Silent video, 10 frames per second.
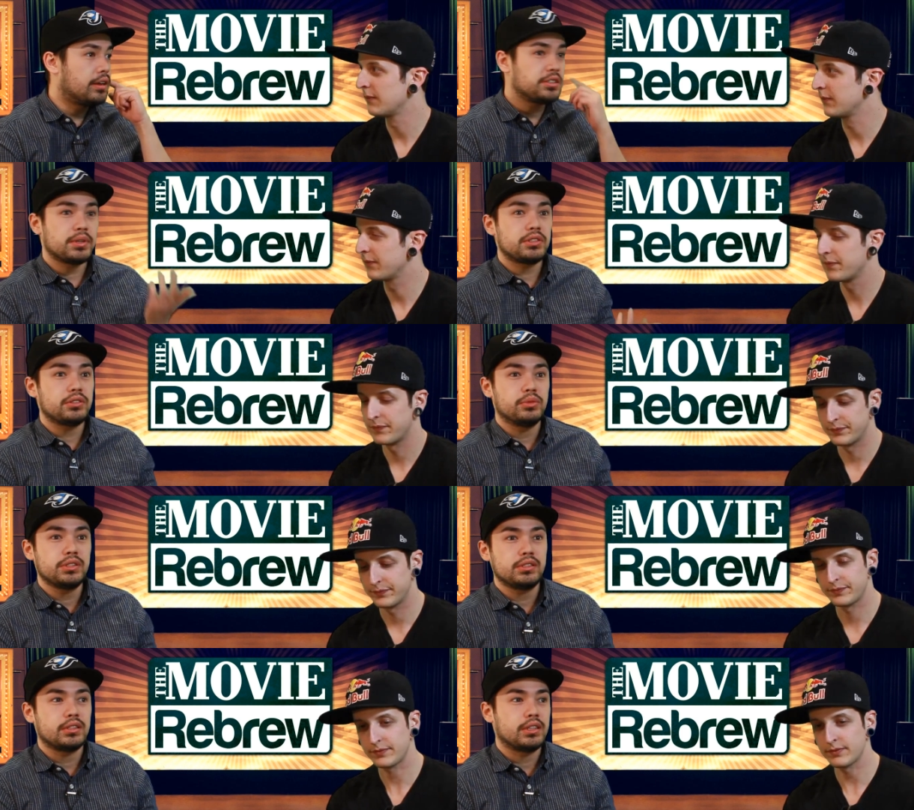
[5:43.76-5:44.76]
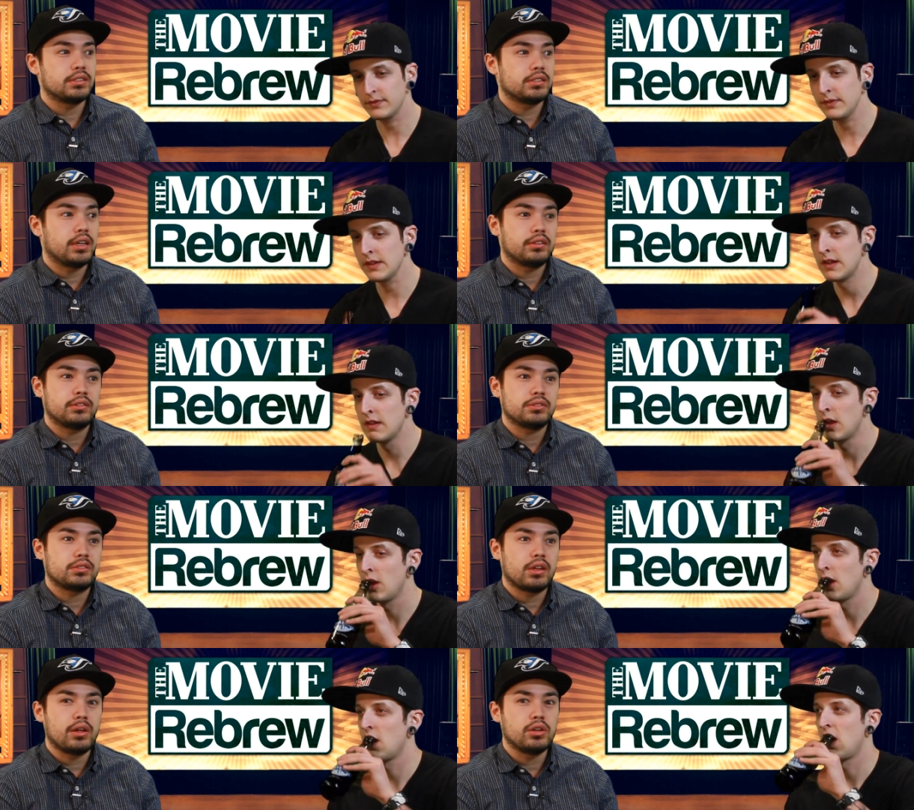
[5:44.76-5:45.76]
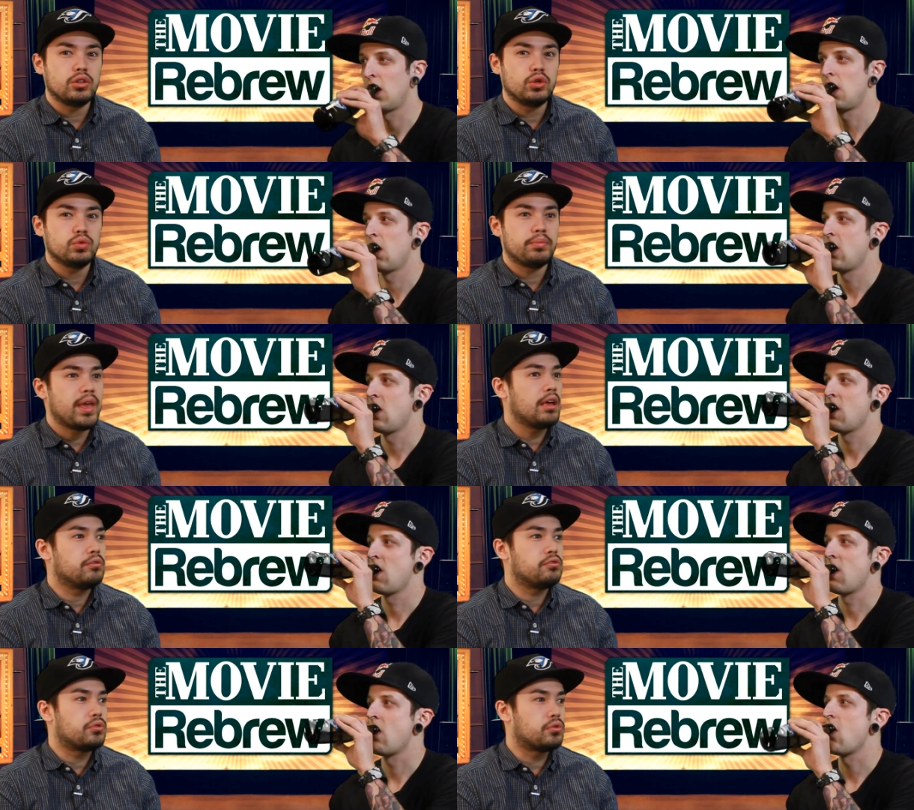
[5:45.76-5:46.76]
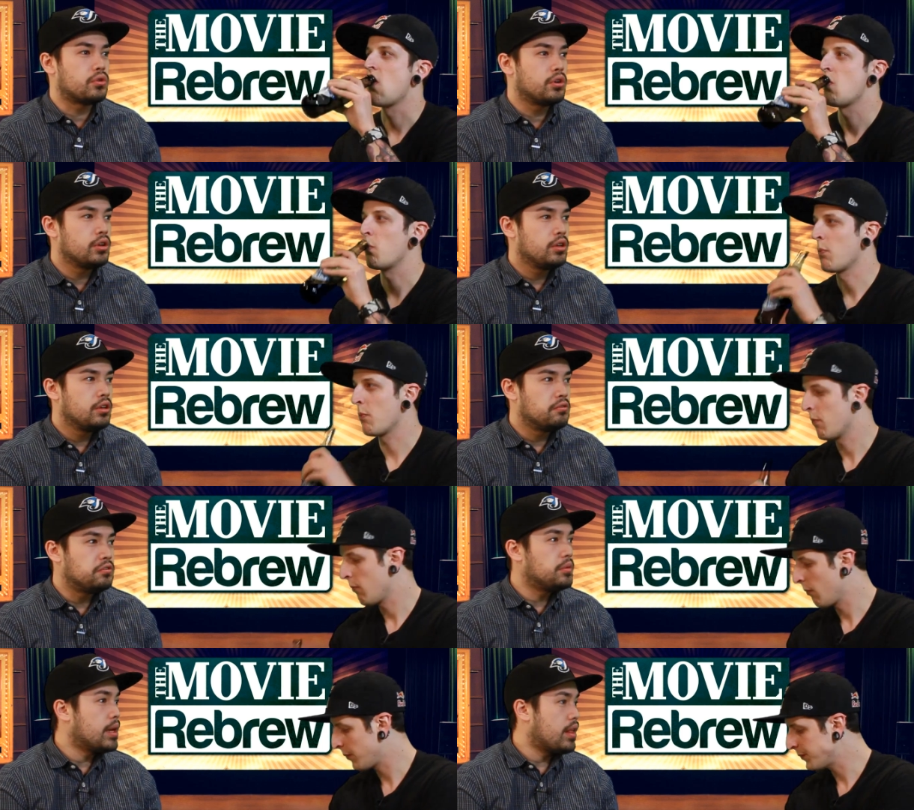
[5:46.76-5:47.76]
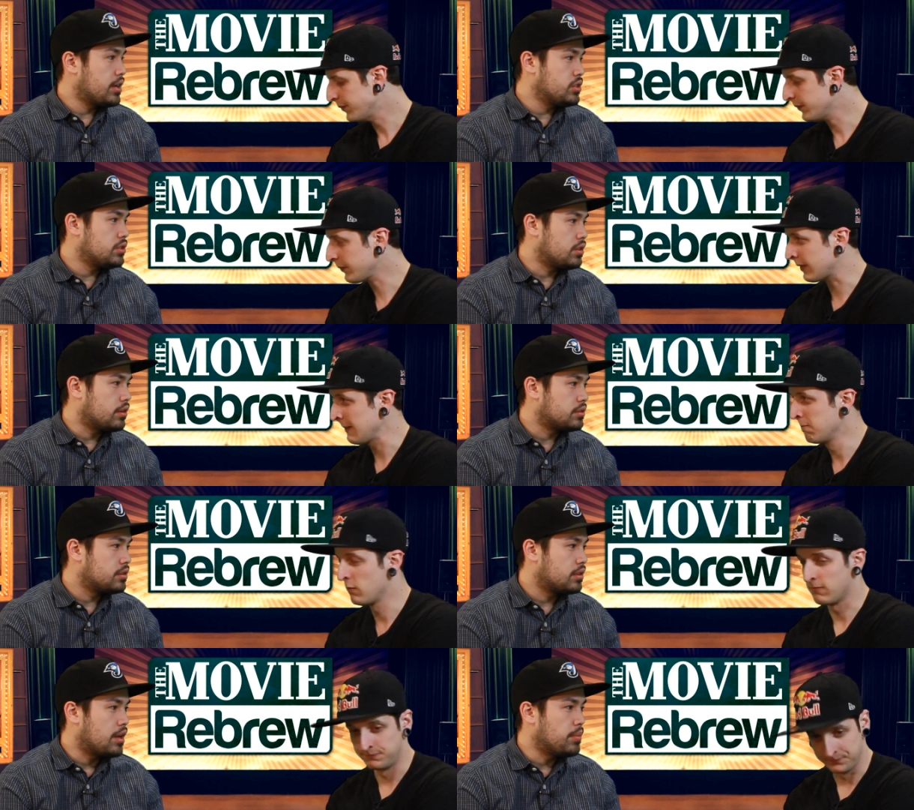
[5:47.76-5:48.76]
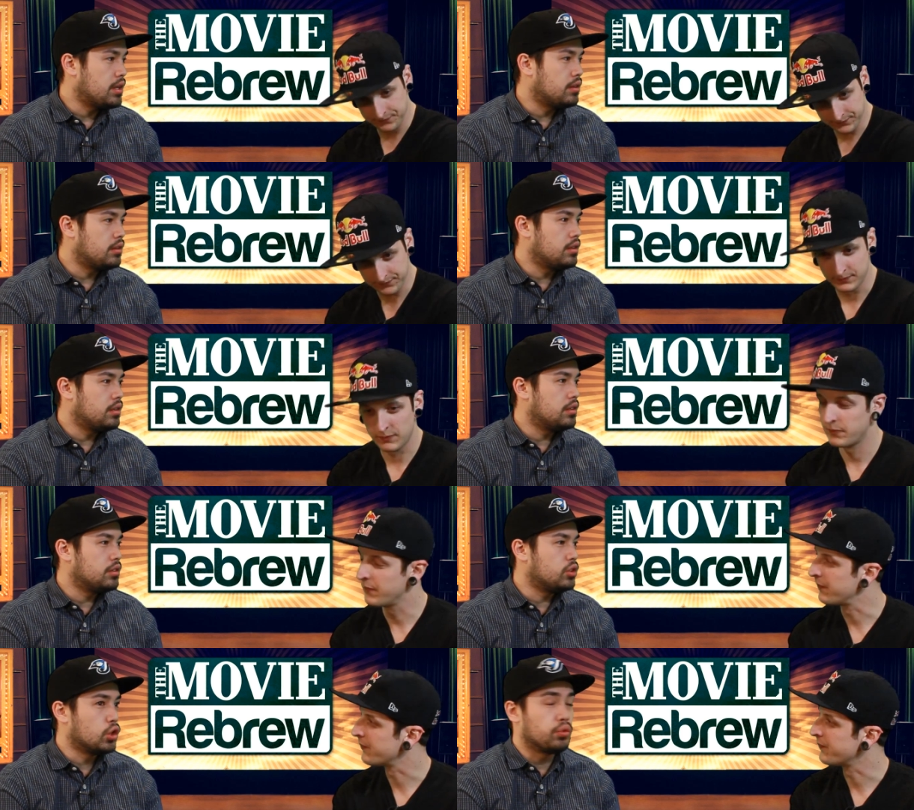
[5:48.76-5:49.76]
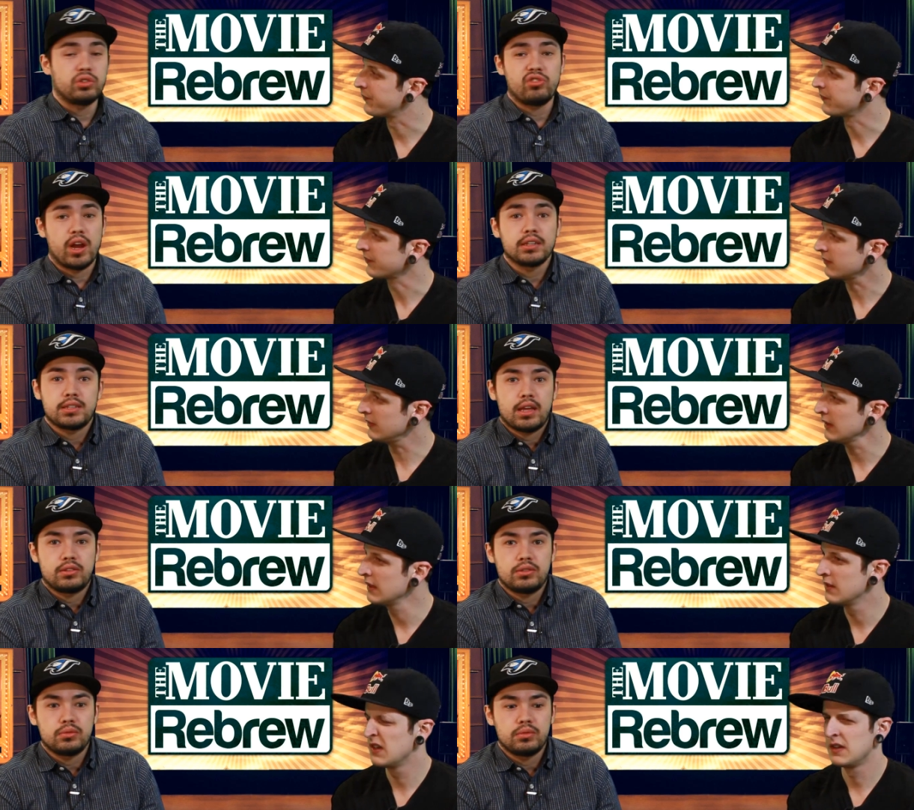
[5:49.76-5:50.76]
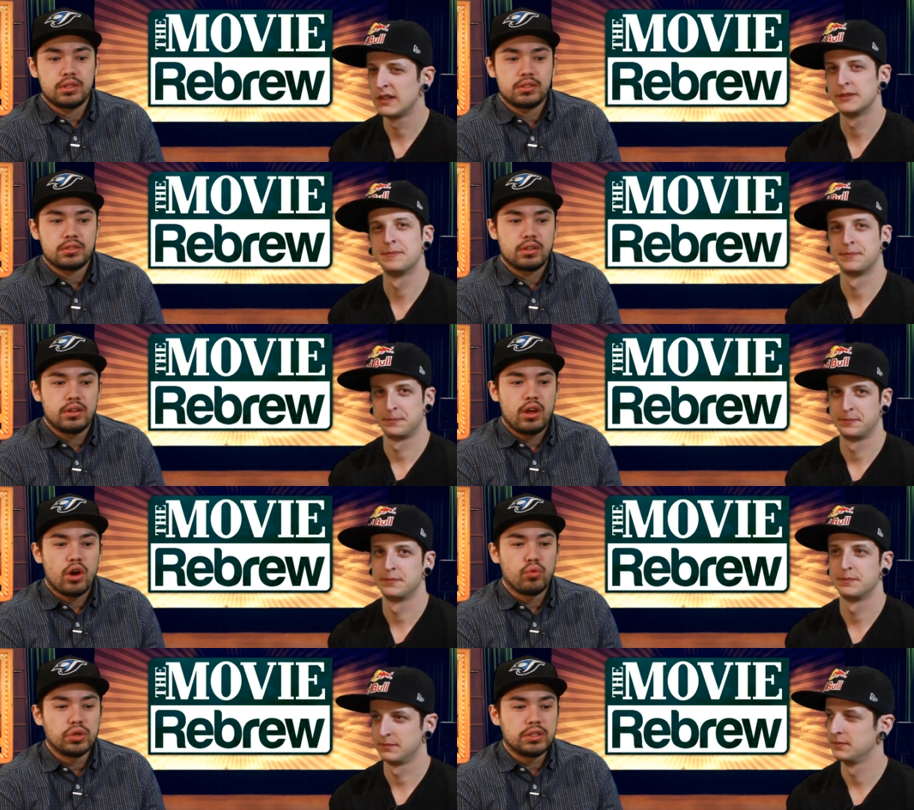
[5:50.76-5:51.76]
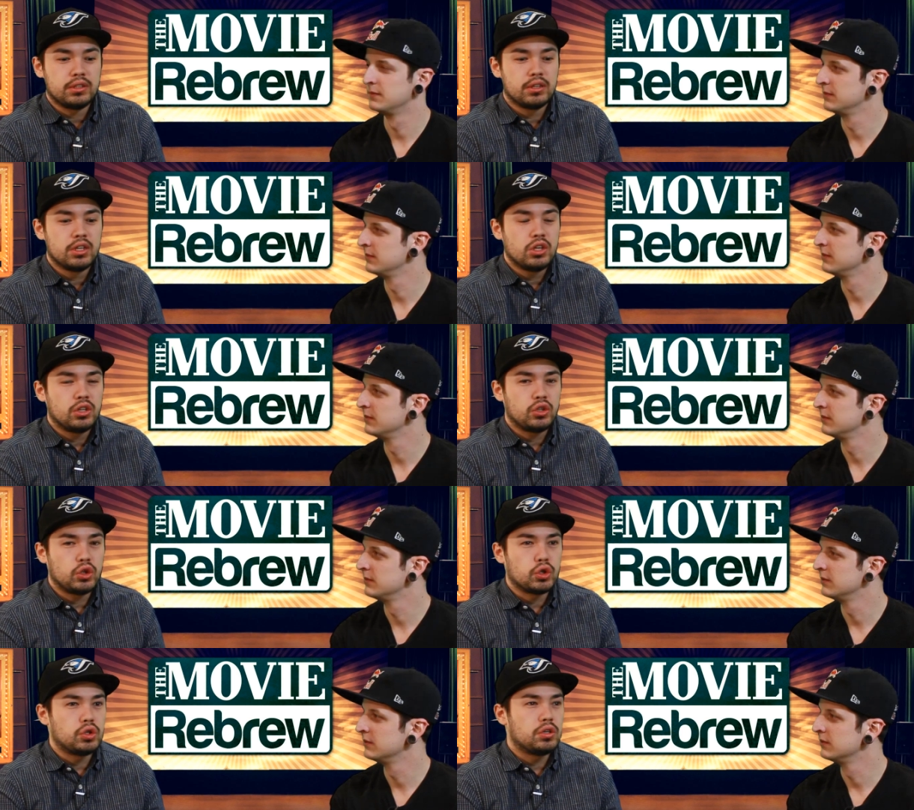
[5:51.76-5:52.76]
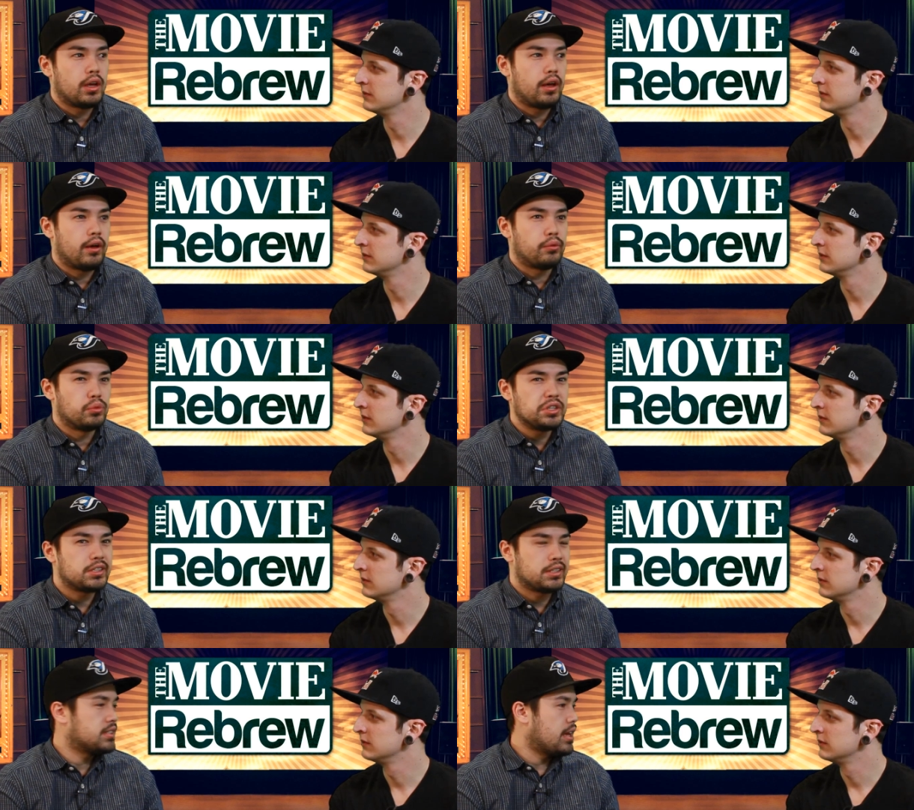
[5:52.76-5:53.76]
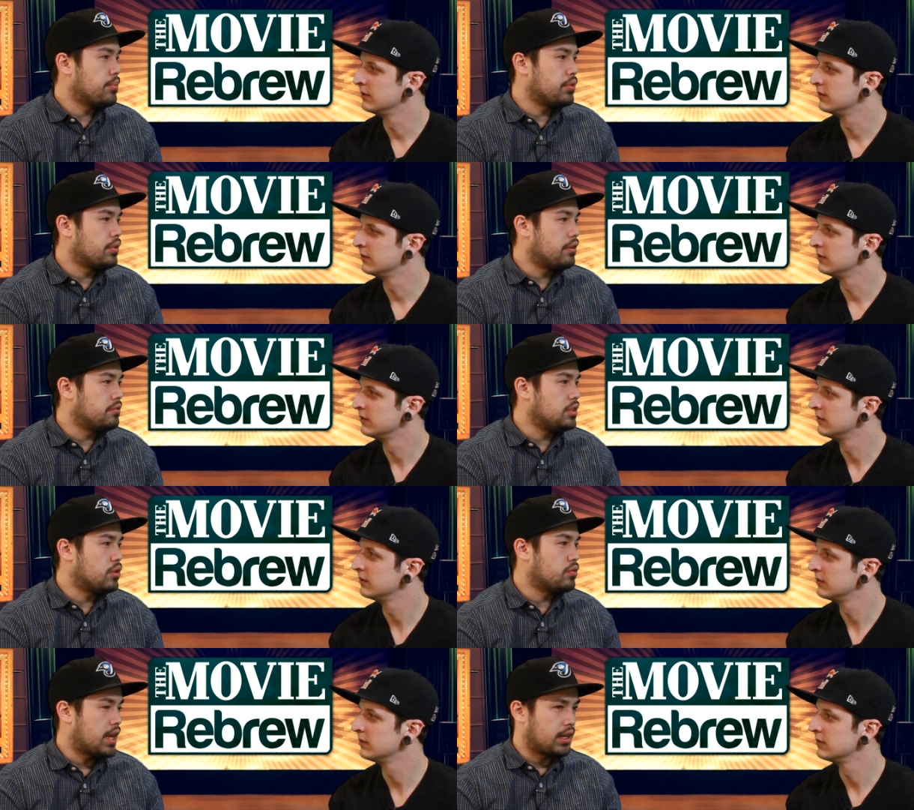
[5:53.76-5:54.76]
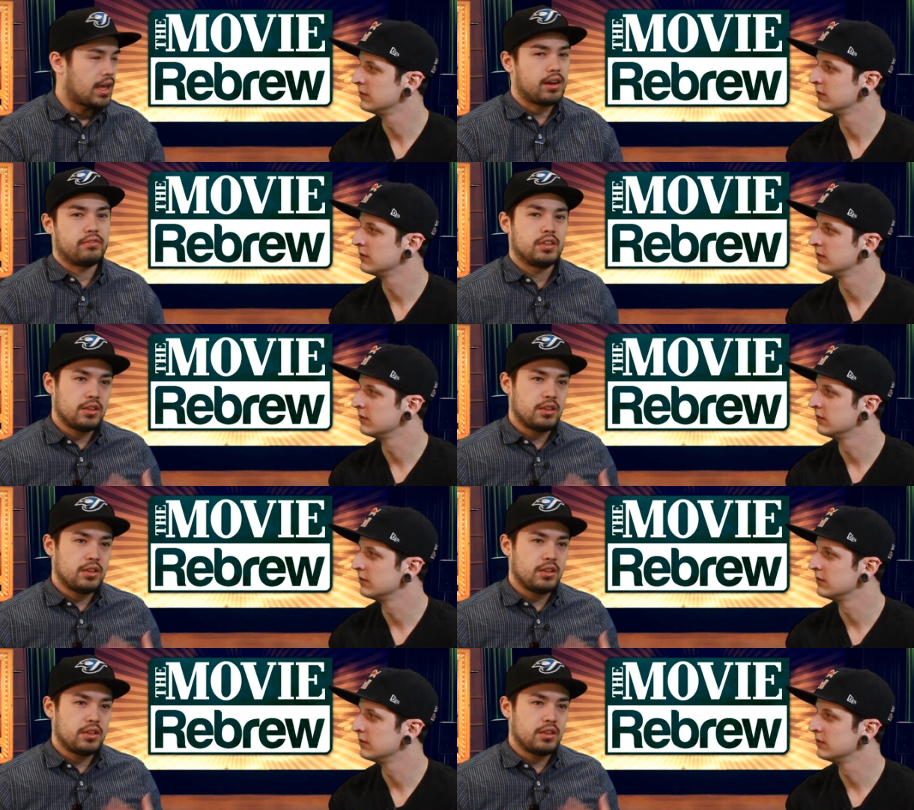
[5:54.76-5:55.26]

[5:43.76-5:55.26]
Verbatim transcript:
Speaker 1: And especially recently, because like there's a new demand for female action stars. Mm -hmm. I mm-hmm. mean, Girl with the Dragon Tattoo is a really good uh, recent example of you know that kind of